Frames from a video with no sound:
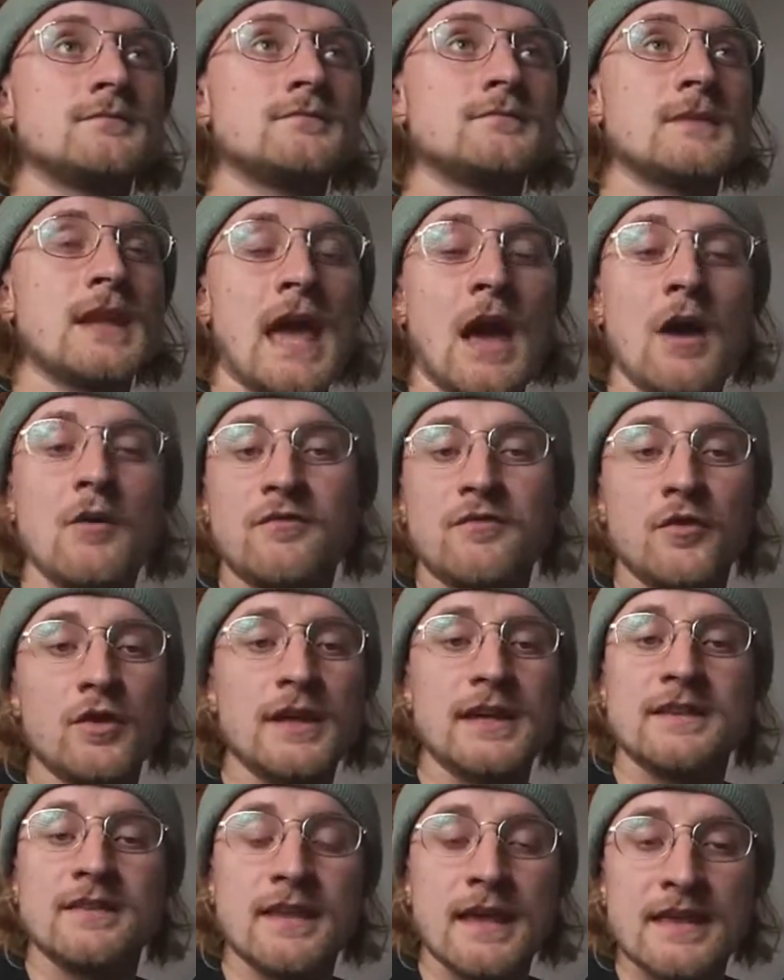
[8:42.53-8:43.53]
helpful
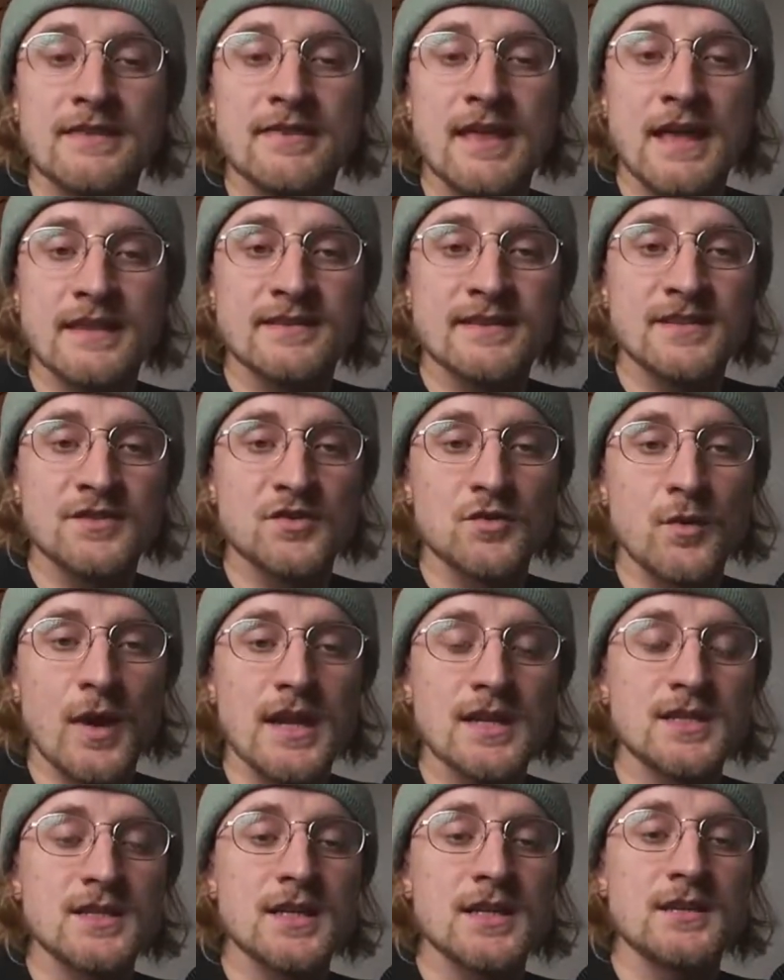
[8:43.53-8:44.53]
in that
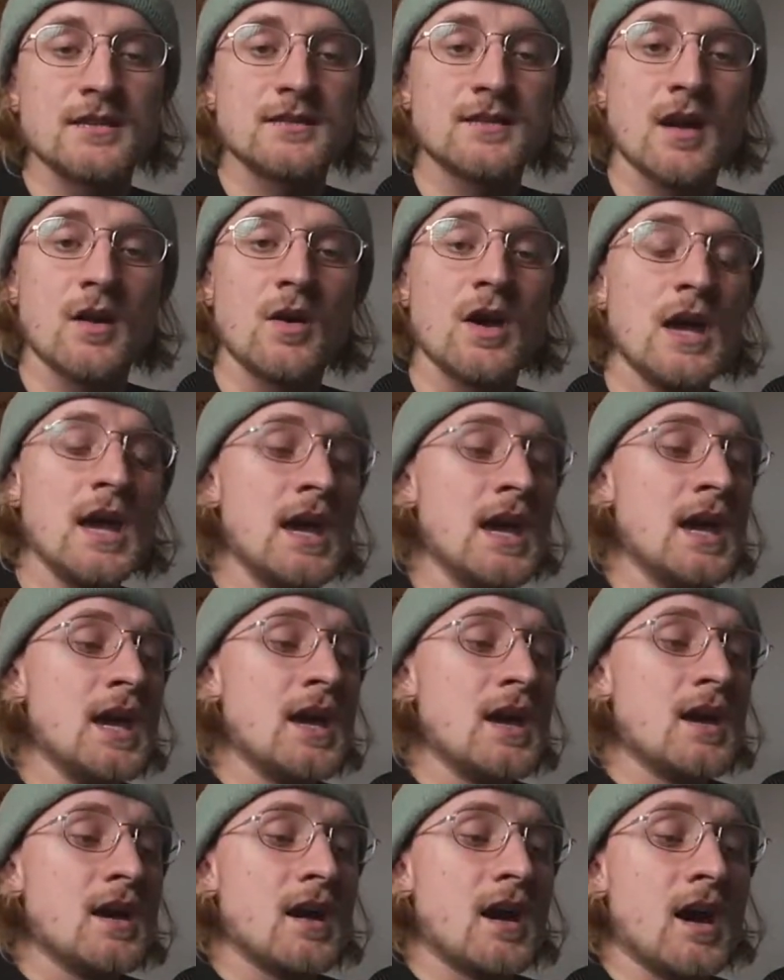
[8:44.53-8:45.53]
situation. So
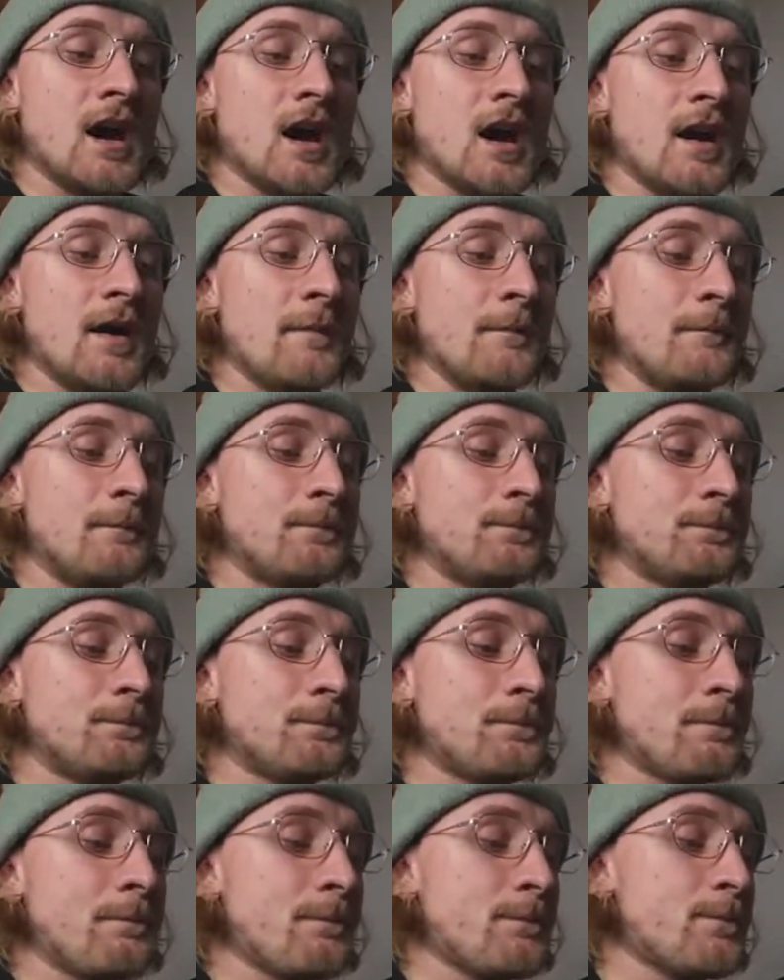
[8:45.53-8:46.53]
we
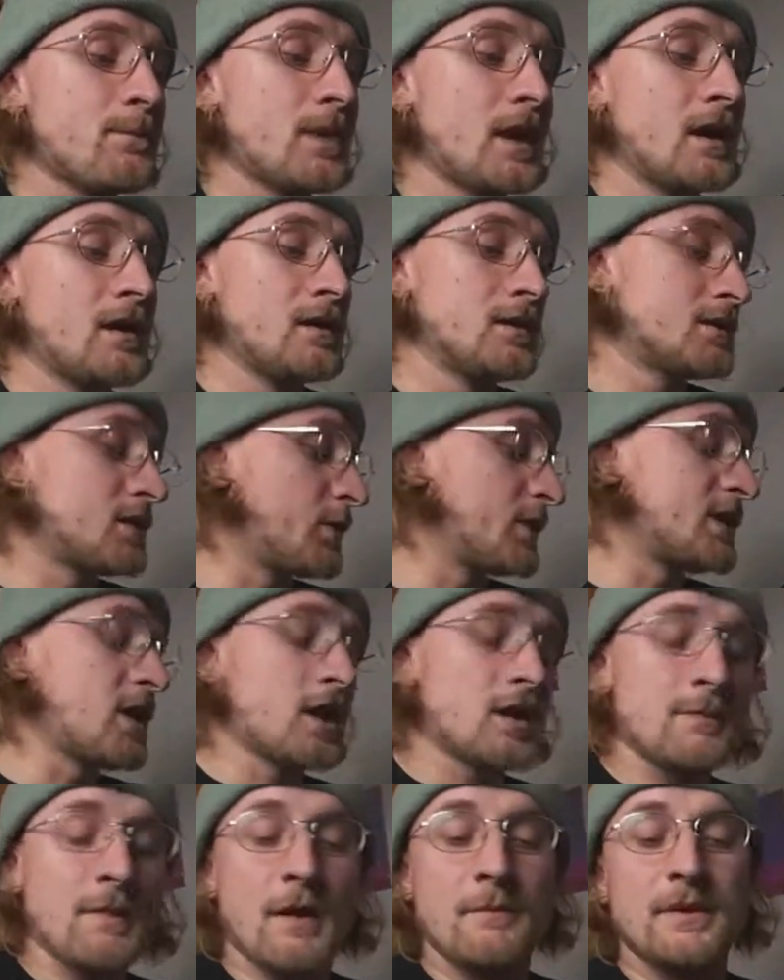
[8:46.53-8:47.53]

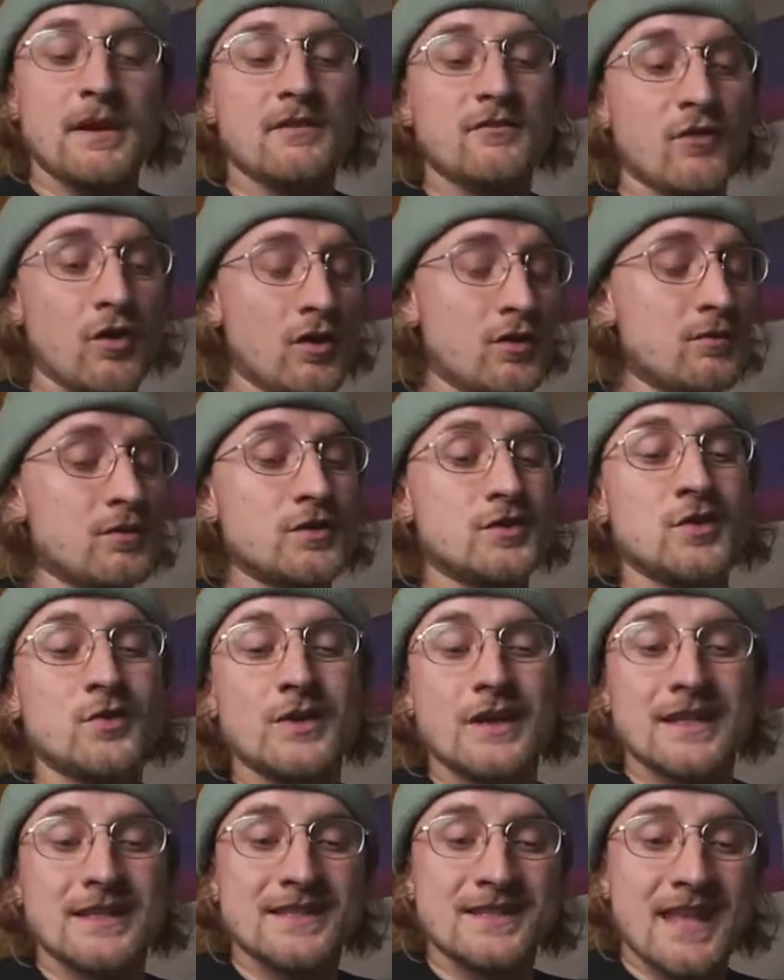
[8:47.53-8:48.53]
talk about being vulnerable to
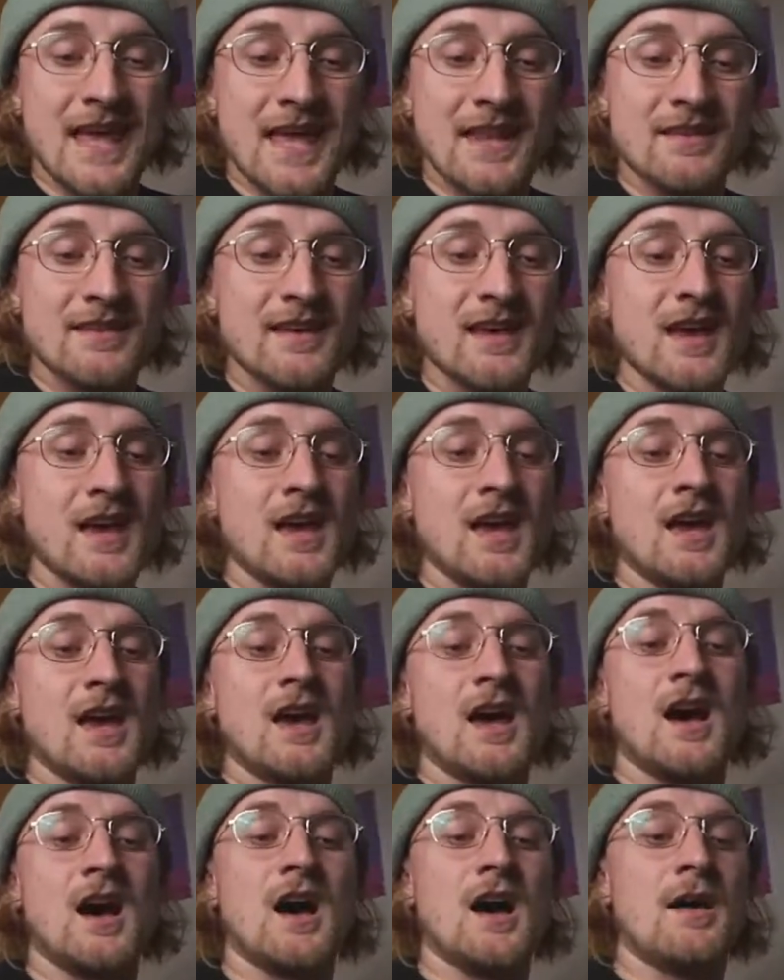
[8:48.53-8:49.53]
an extent,
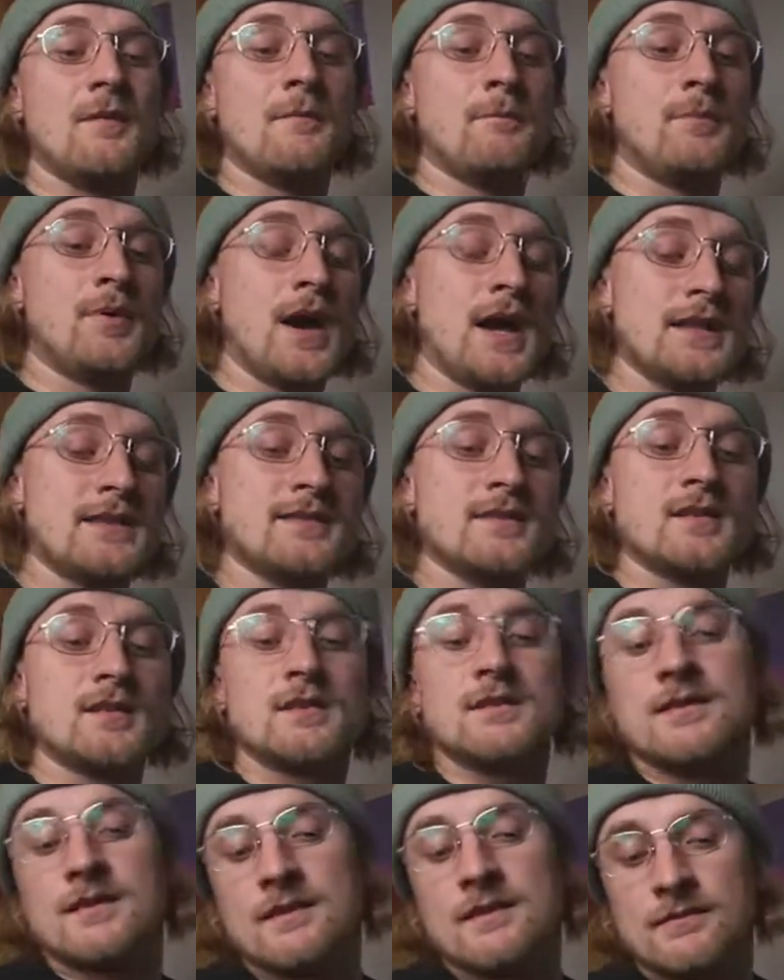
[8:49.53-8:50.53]
but
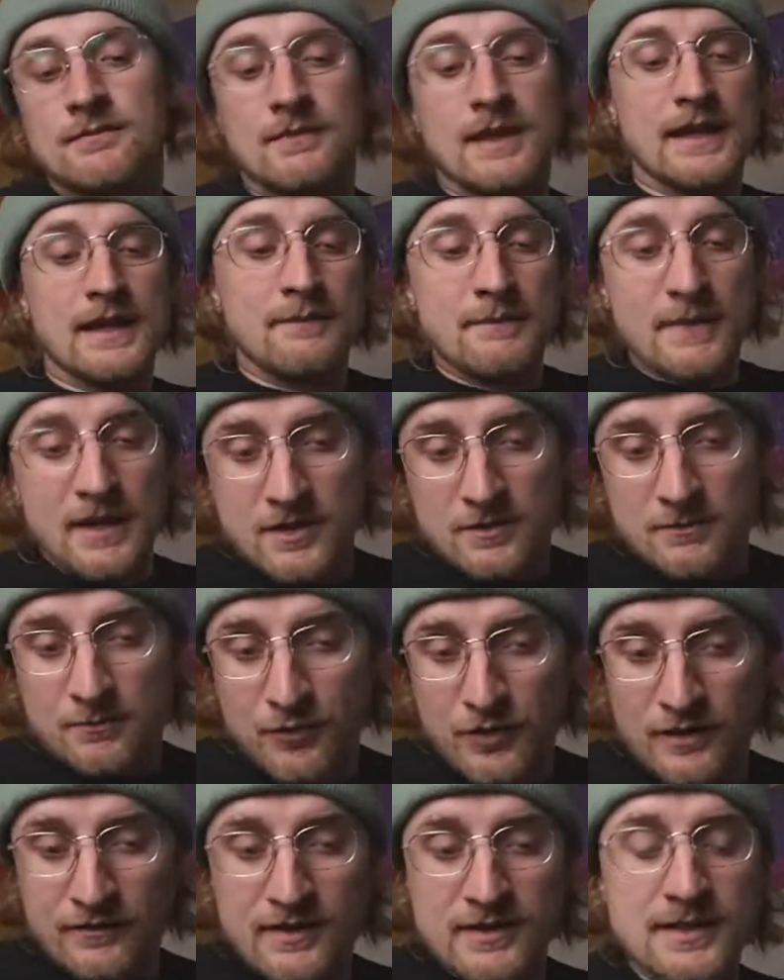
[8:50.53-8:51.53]
like I mentioned
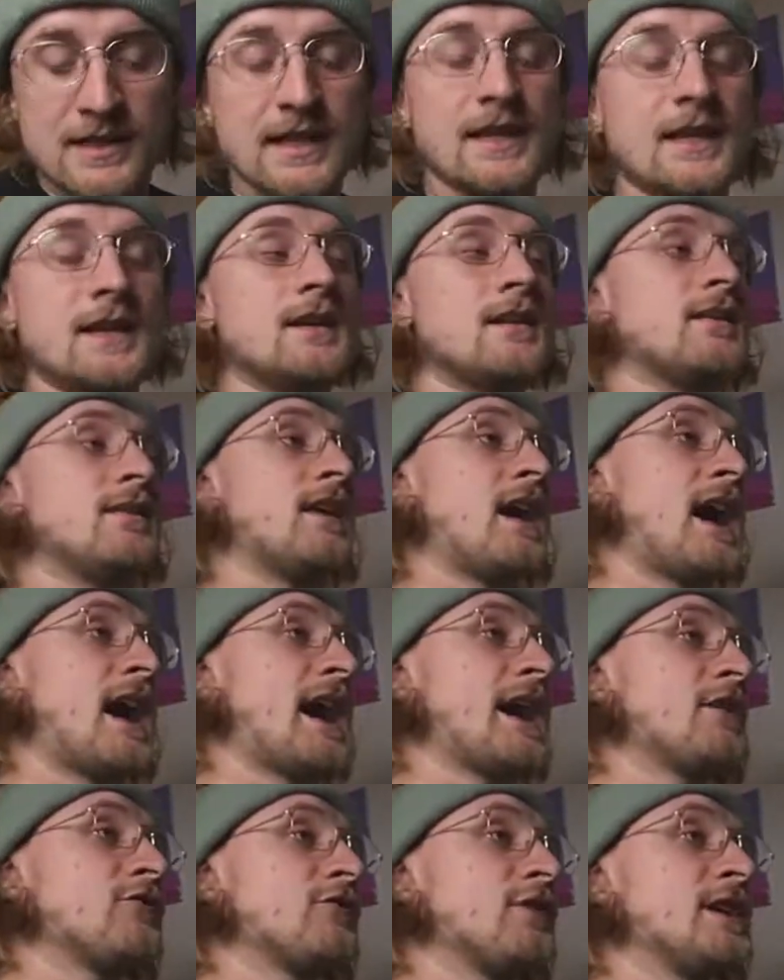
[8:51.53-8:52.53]
previously, the
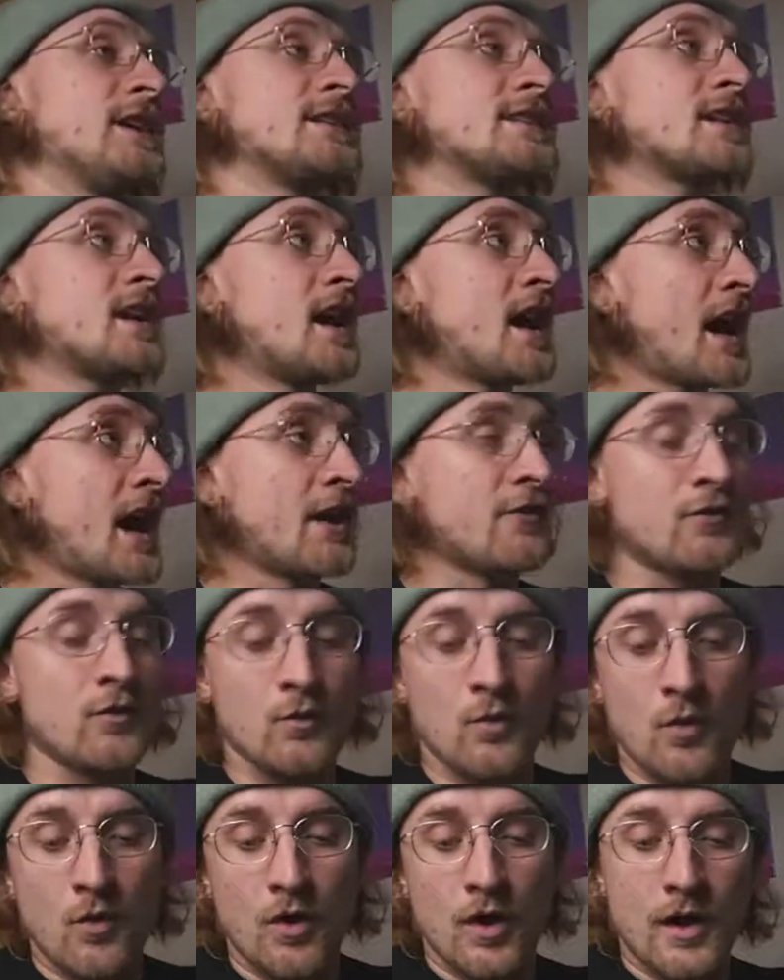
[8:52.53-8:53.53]
high risk, high
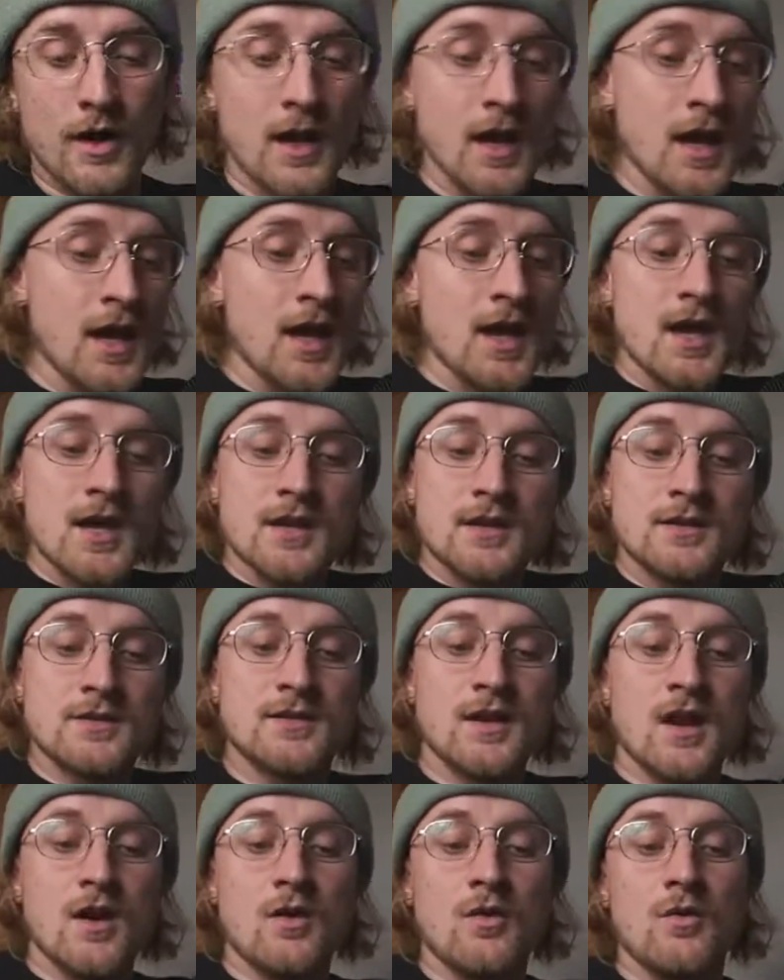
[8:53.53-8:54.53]
reward.
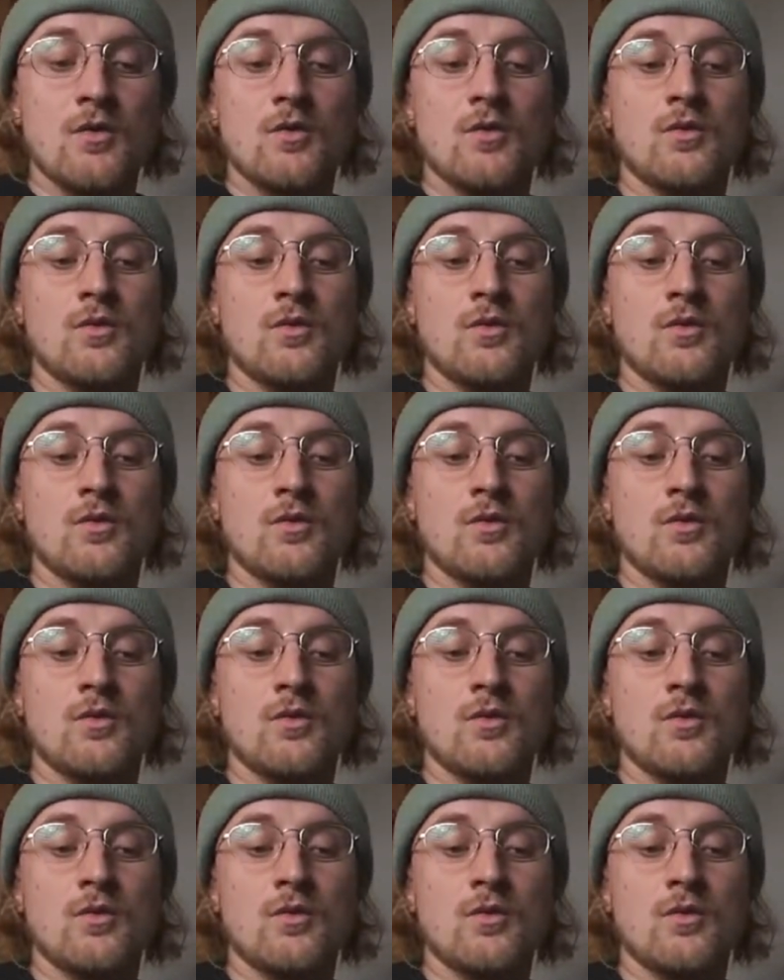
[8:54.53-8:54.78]
So